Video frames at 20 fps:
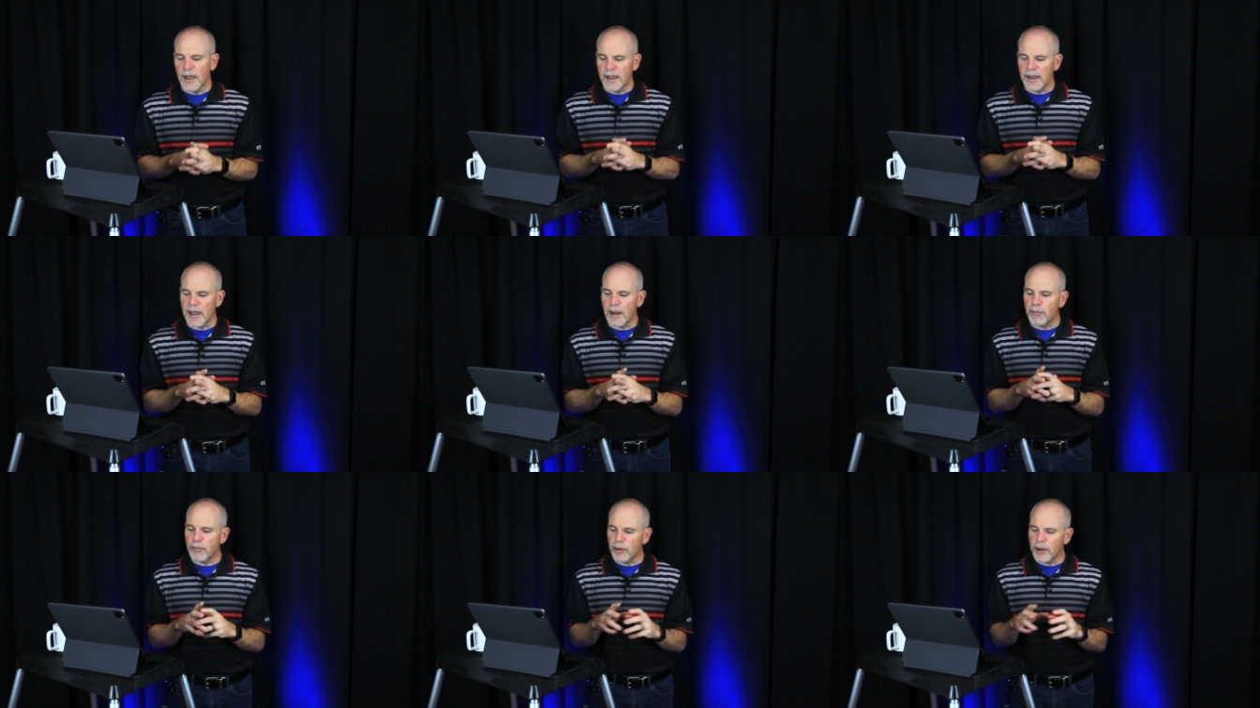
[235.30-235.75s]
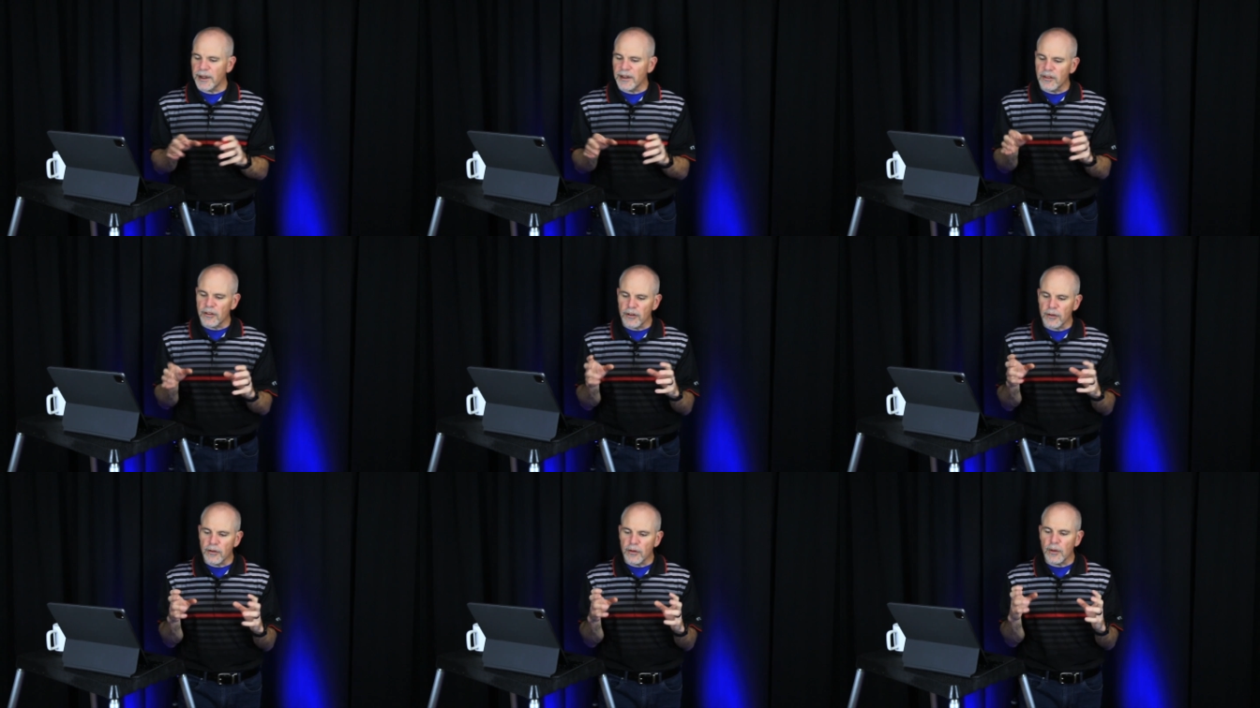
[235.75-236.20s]
And that
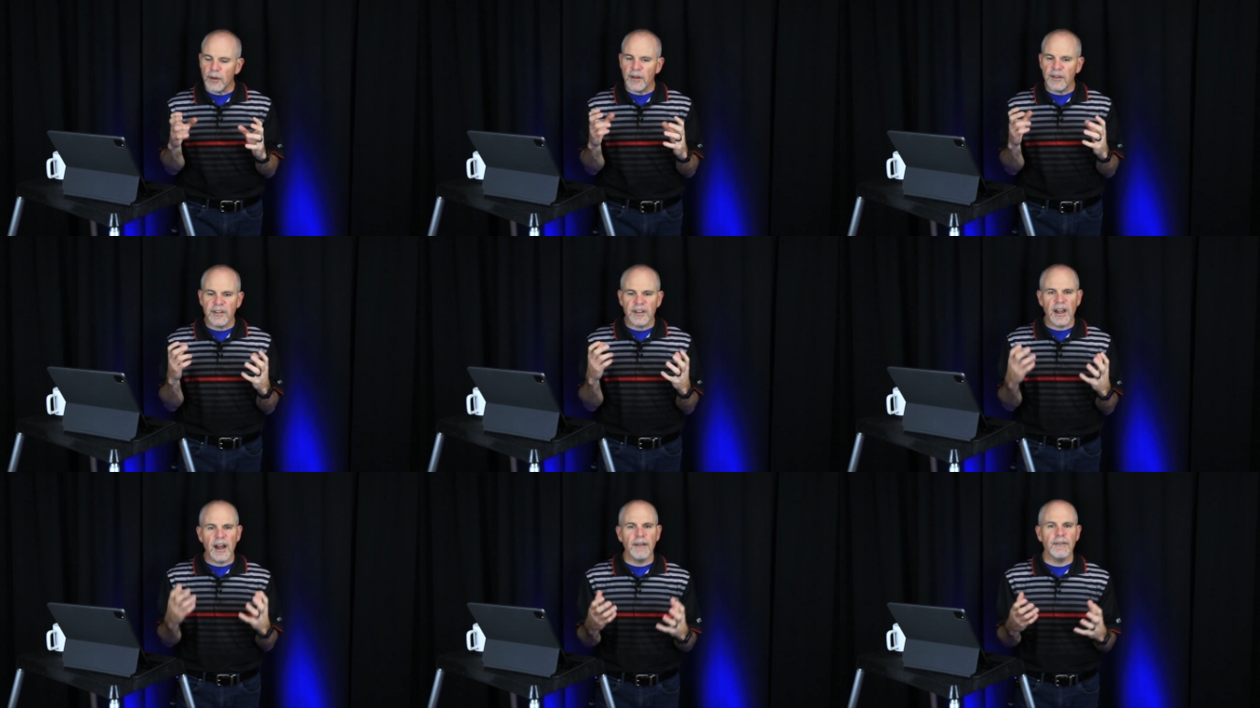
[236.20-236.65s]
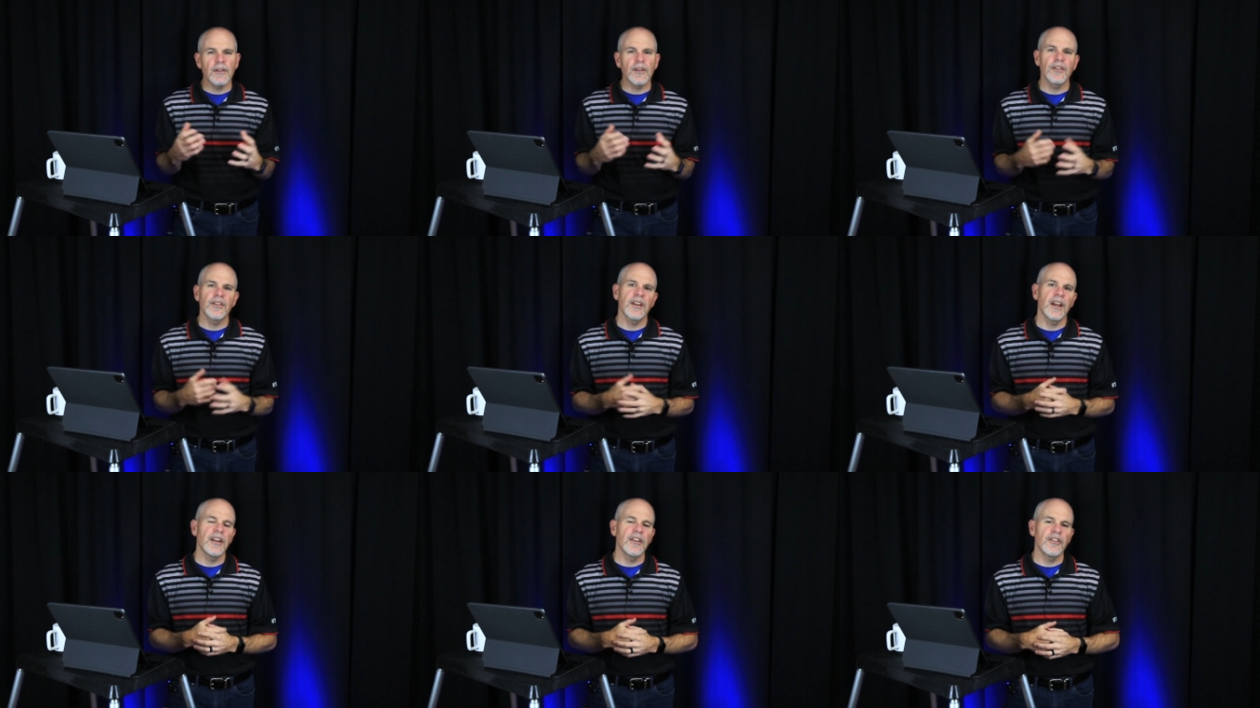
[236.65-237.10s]
brings you to this
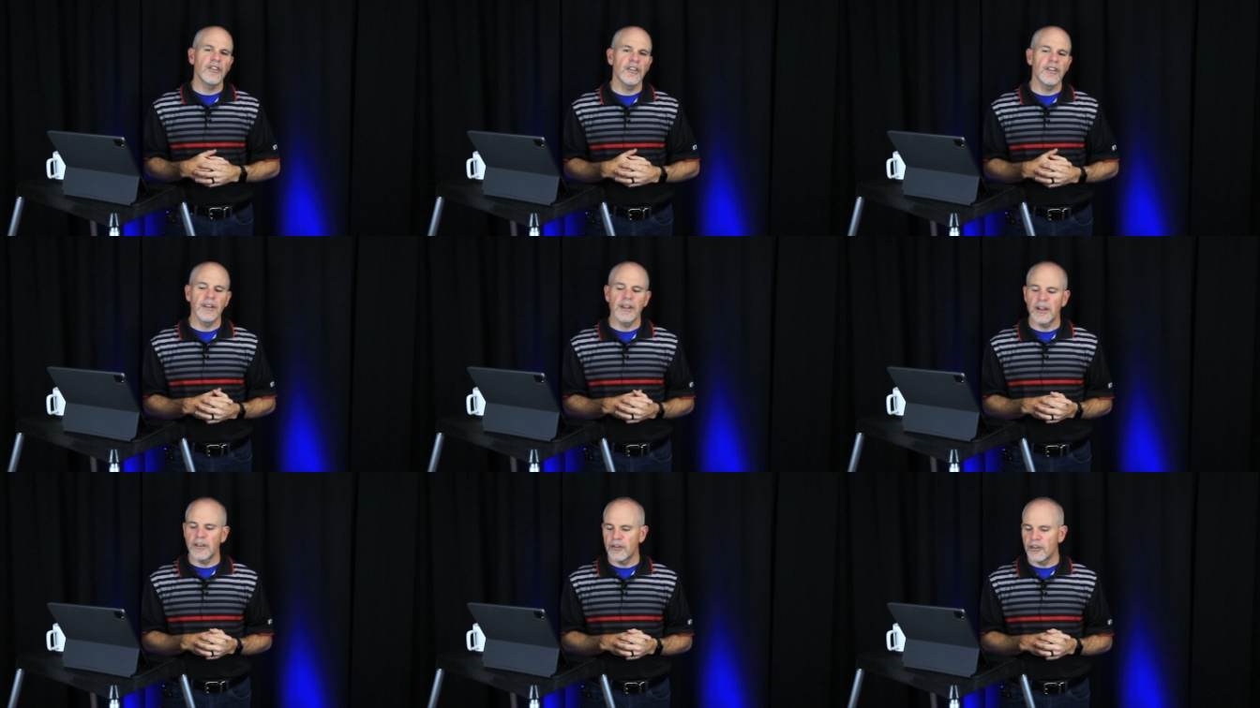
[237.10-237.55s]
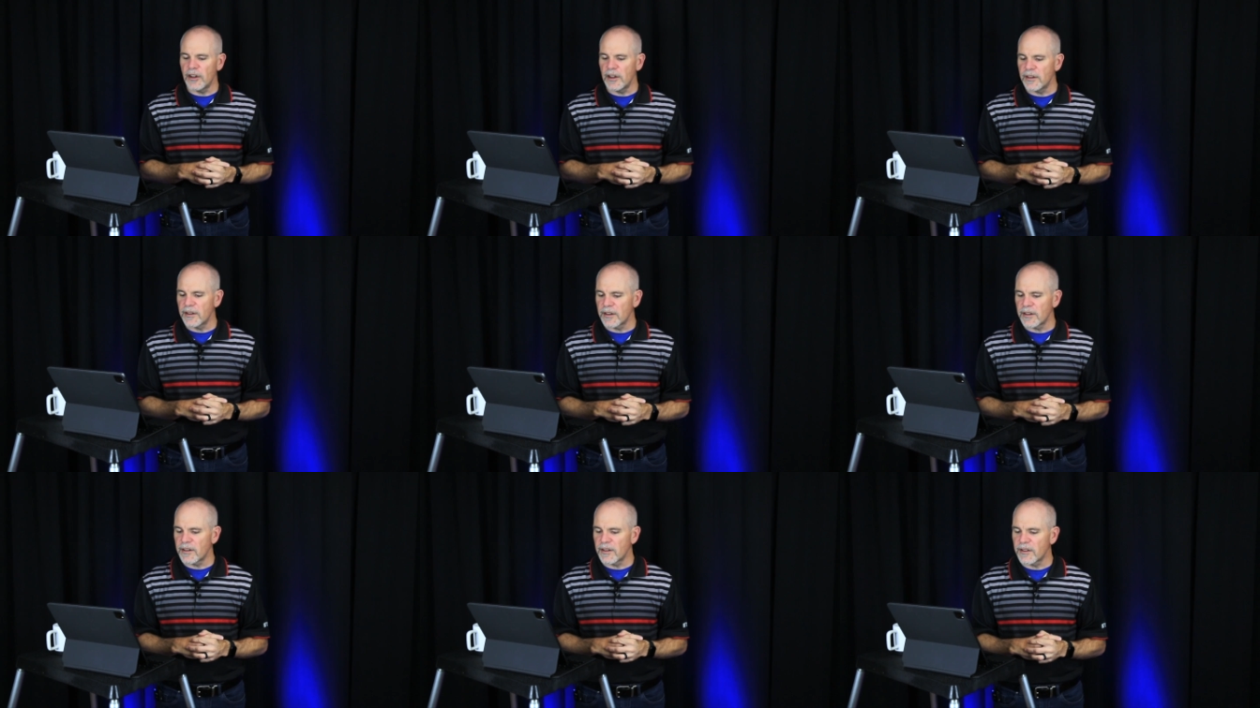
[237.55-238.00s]
conversation that
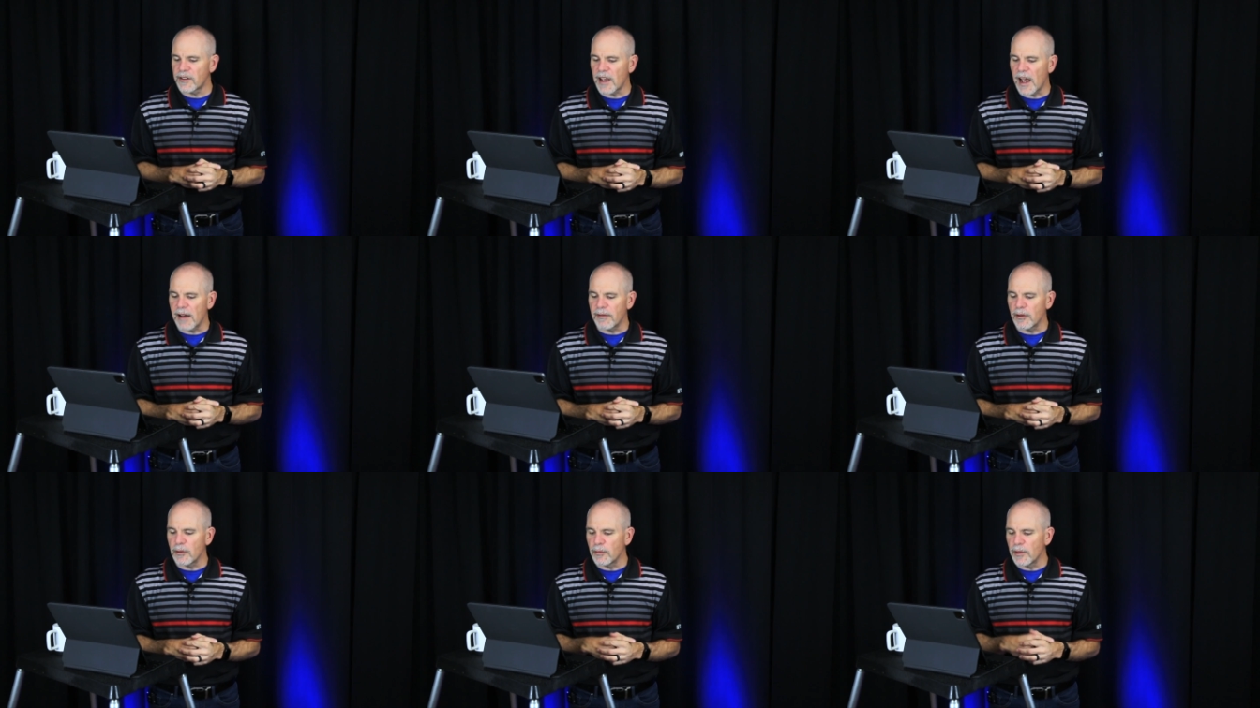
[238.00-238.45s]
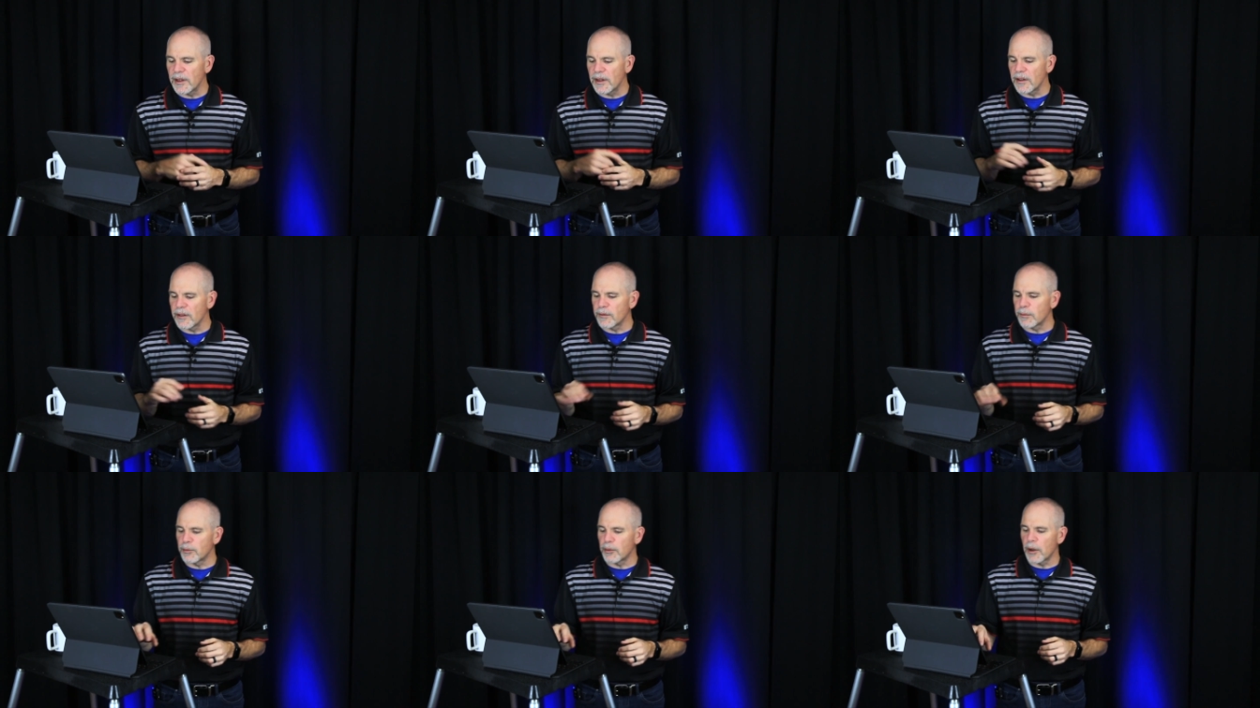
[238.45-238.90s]
Jesus is having with
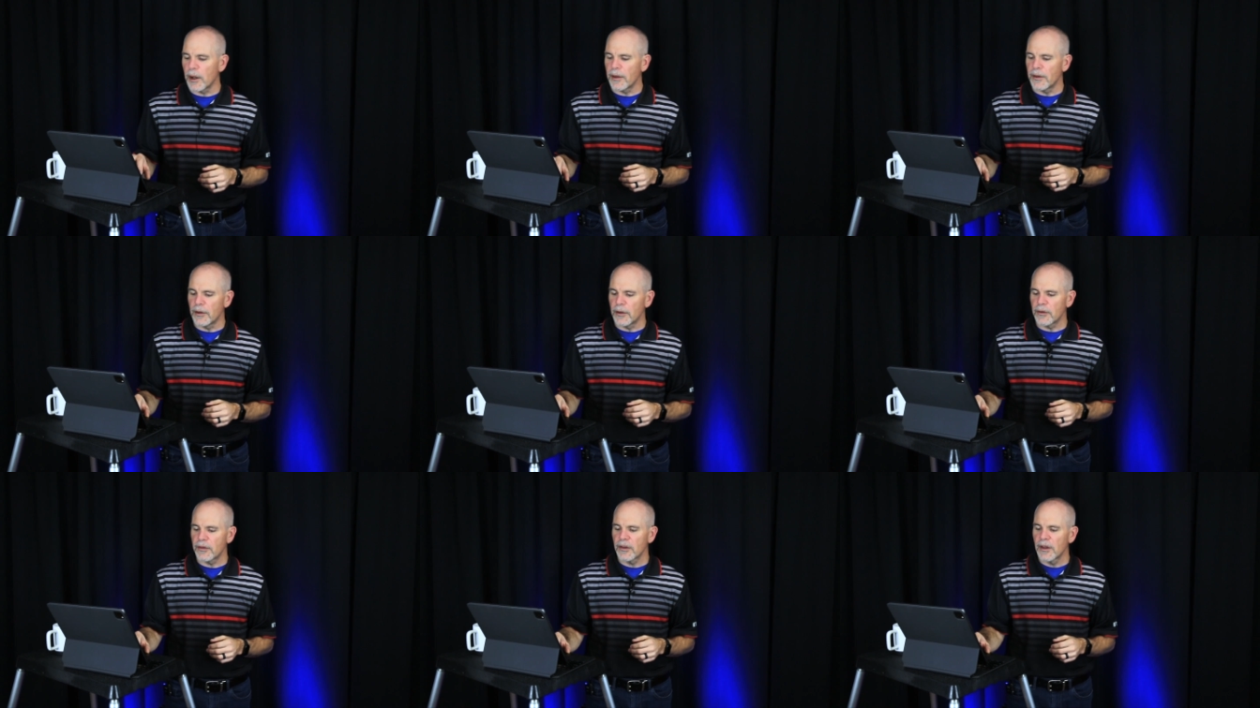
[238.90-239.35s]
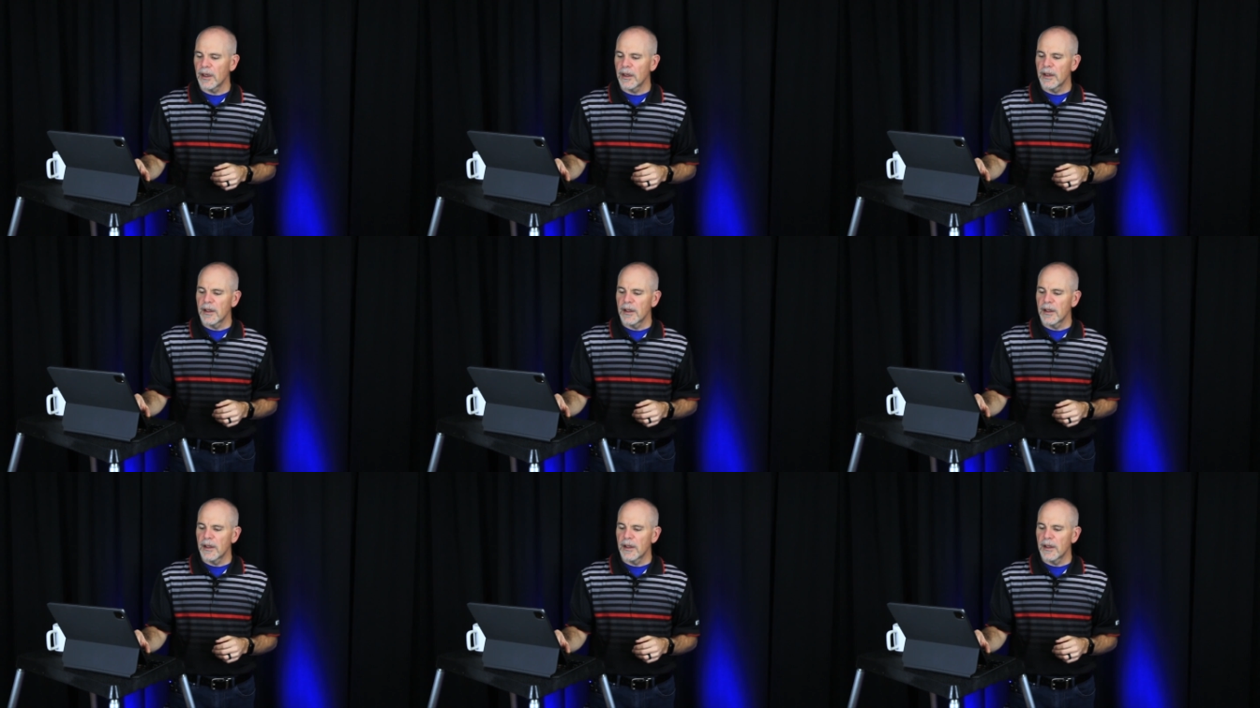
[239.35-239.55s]
his brothers.